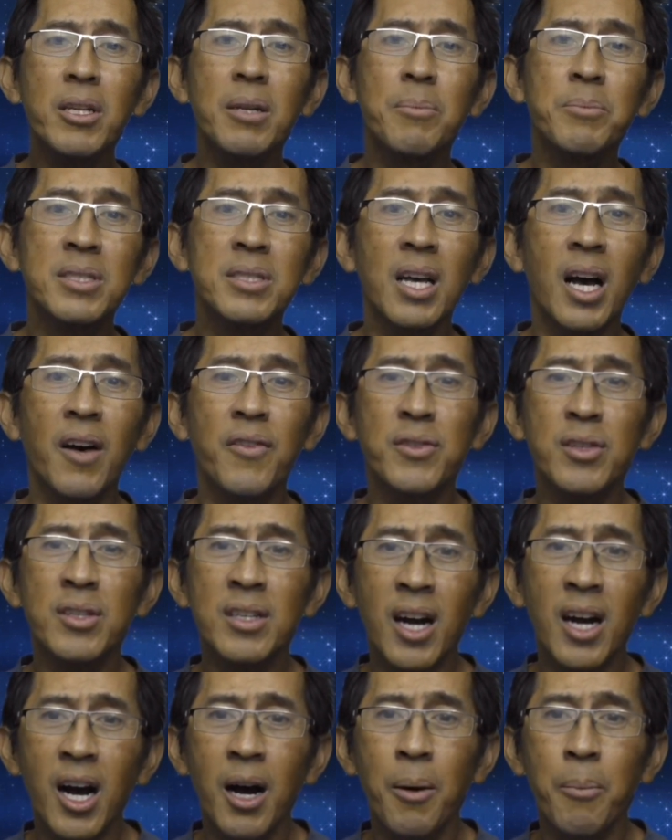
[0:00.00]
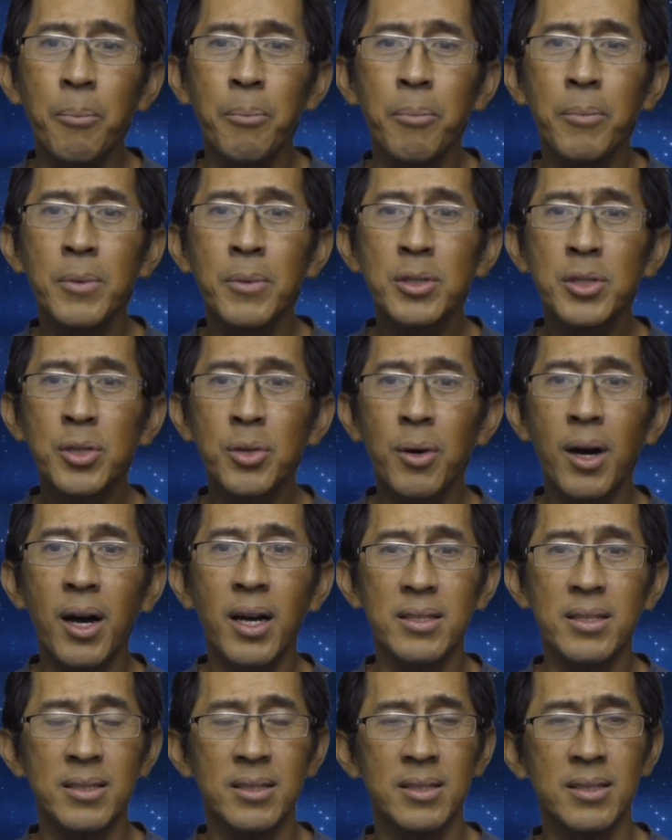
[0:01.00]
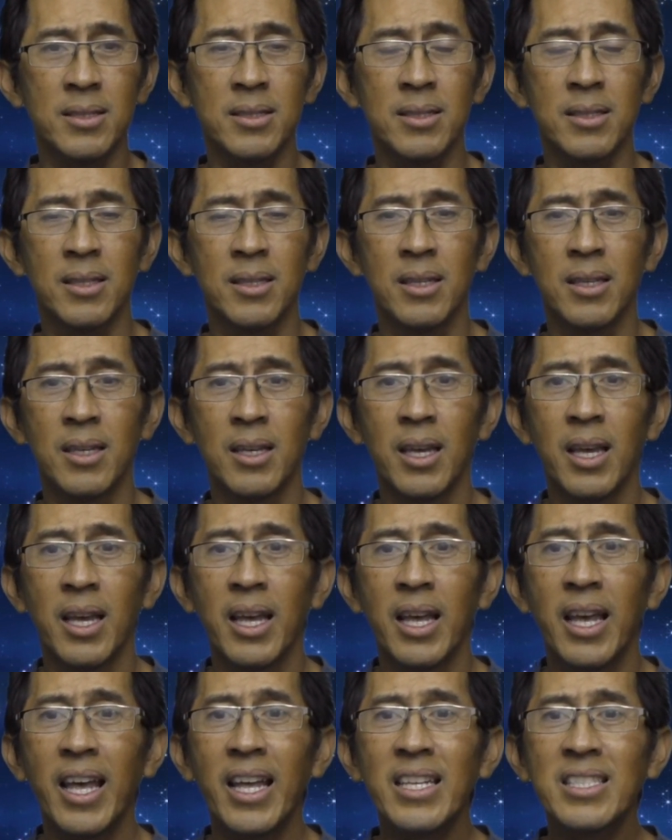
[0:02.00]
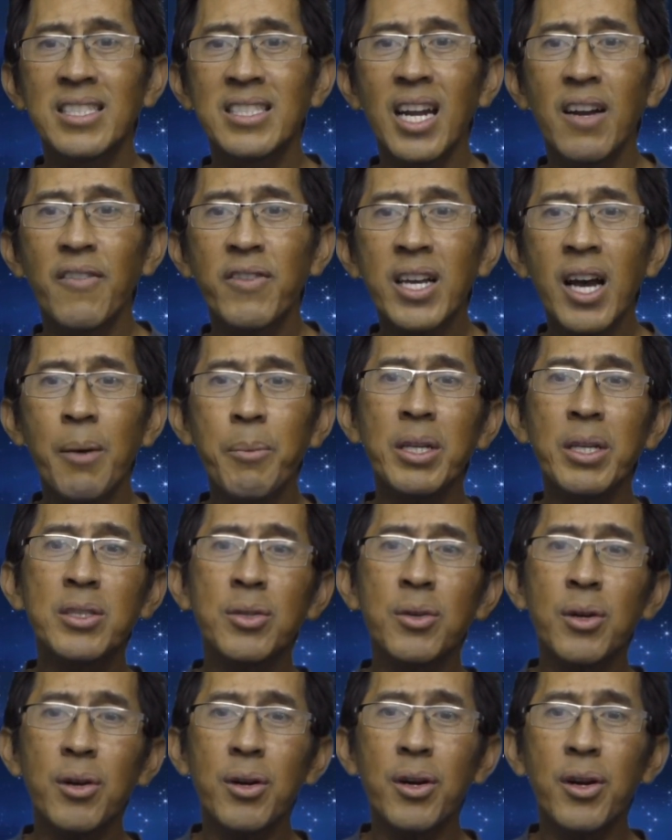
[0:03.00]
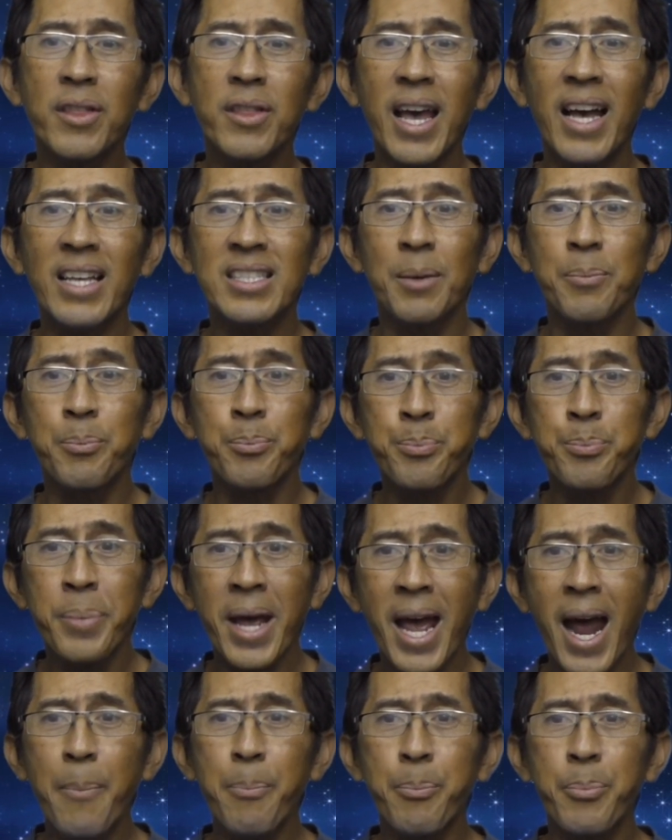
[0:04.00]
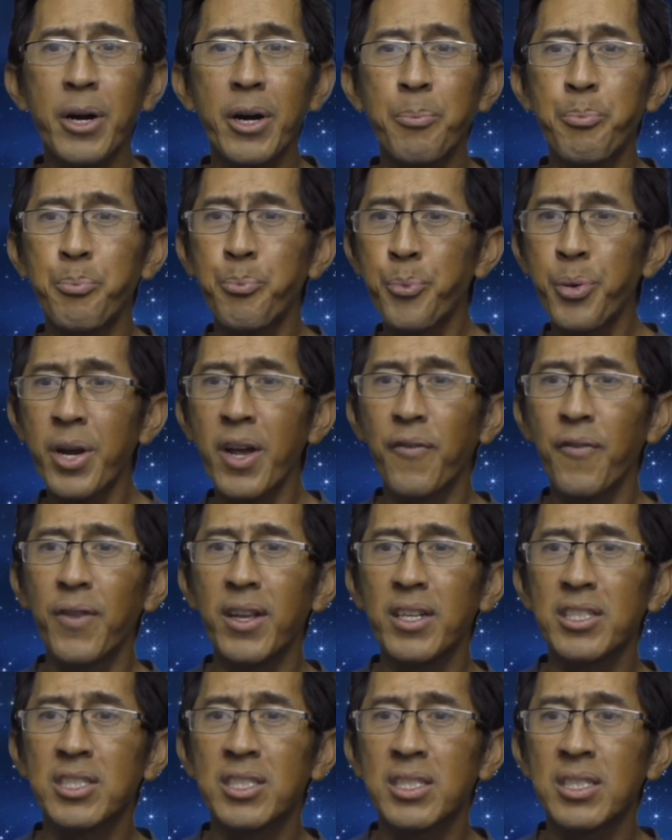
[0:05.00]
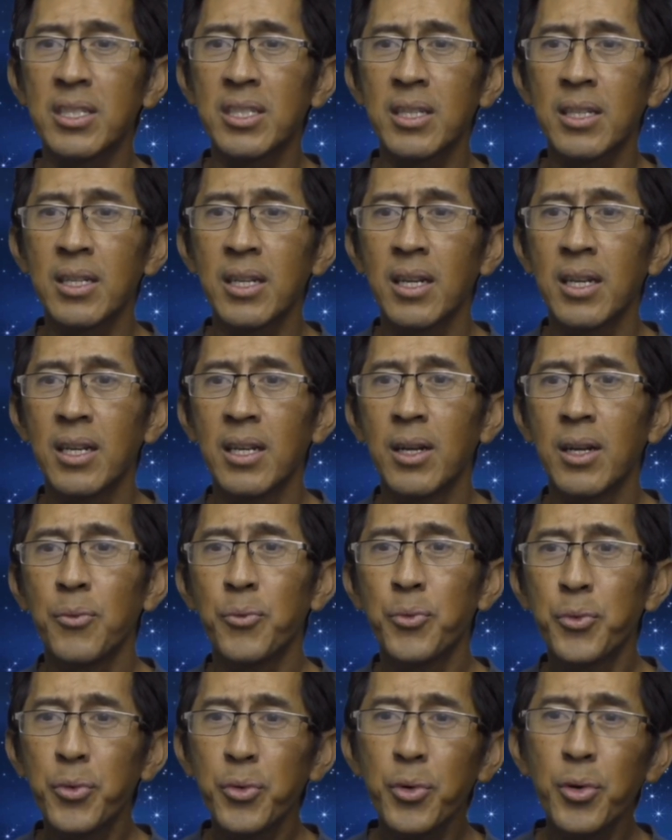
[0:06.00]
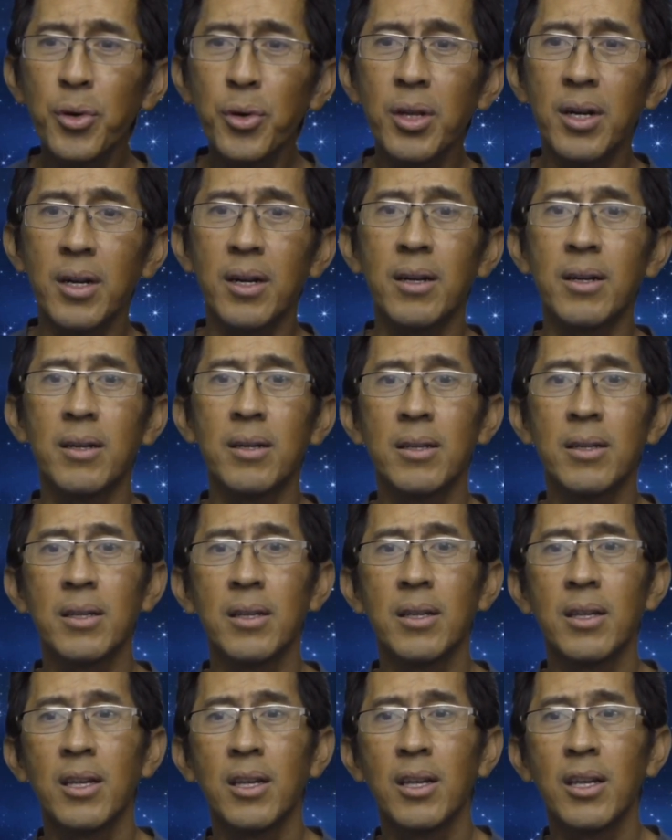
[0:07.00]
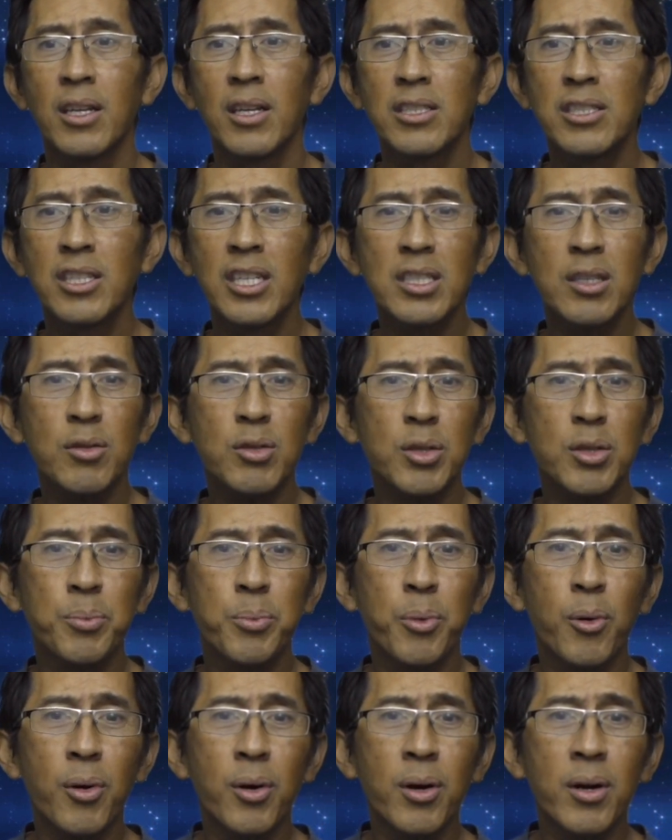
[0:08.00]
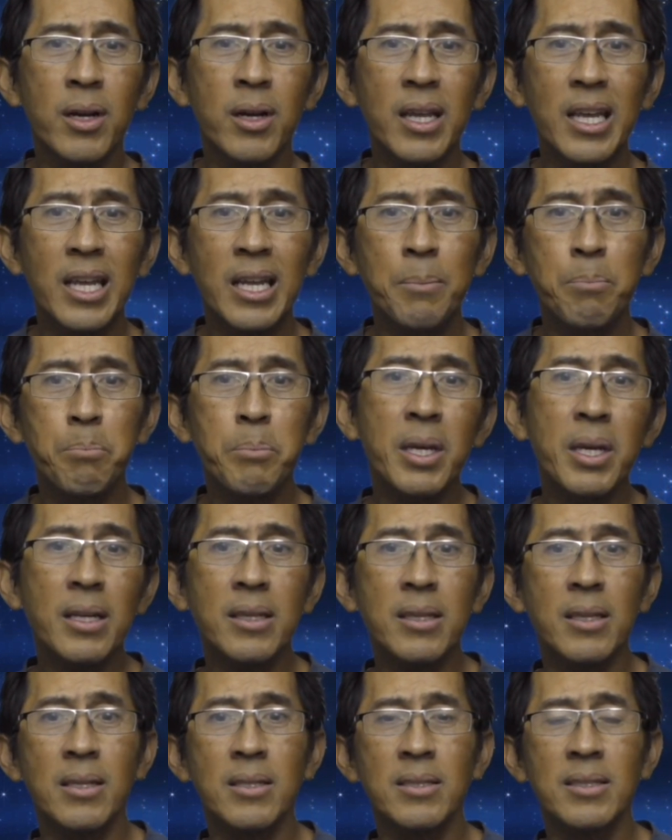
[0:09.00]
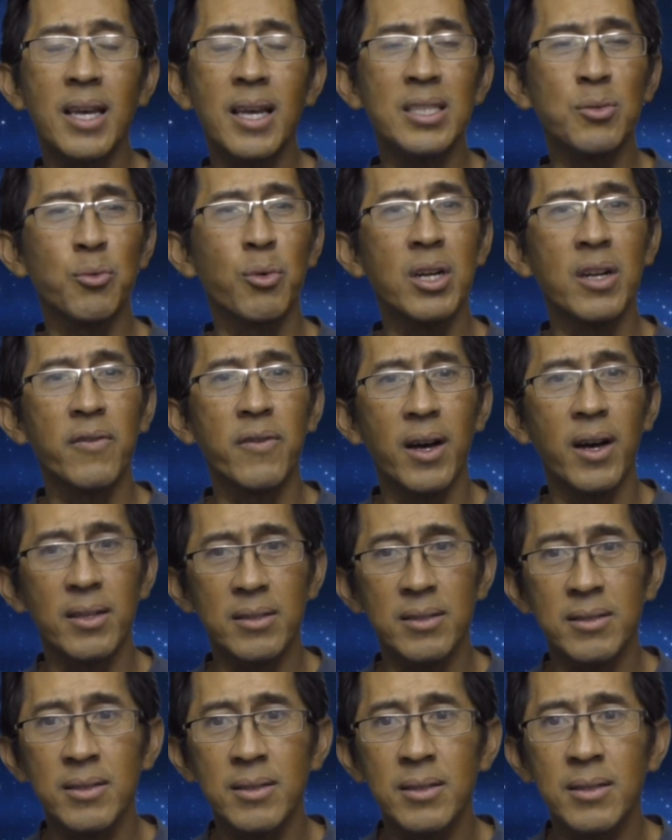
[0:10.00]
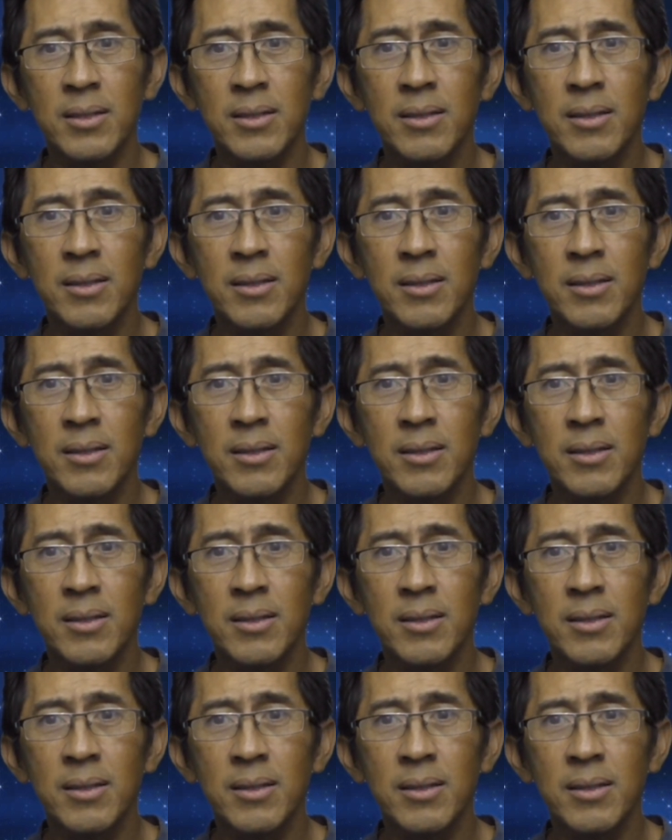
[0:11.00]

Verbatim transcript: himself to come to us. Instead of coming to earth as a pampered, privileged ruler, Jesus was born in meekness as one of us.